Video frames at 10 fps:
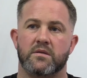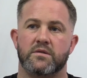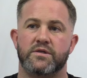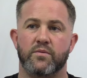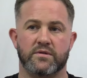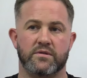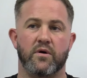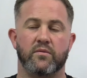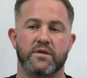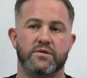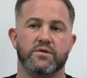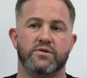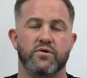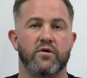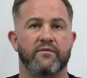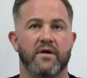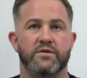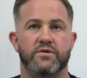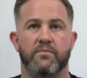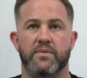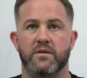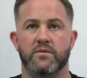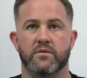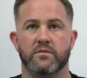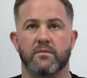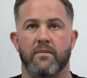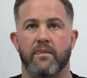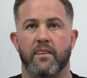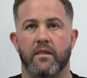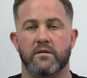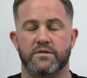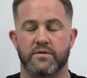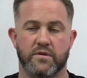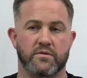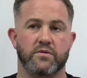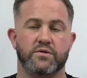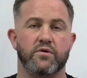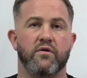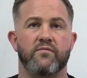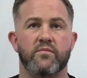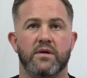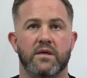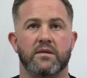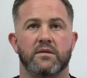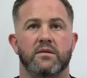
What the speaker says: she wasn't only just short of that job being done; she was also short of money.